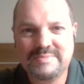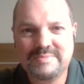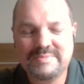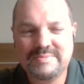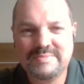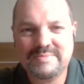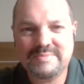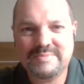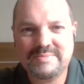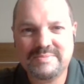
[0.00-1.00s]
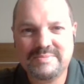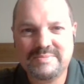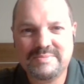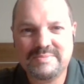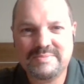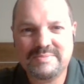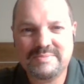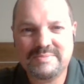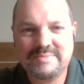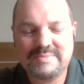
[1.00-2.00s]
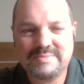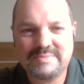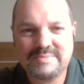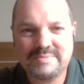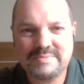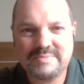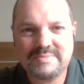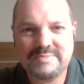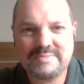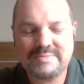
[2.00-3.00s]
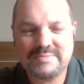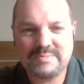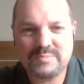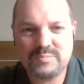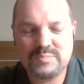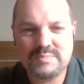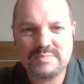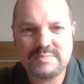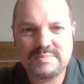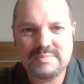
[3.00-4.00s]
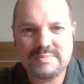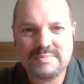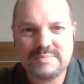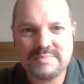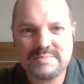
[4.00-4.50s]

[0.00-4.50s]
[no speech]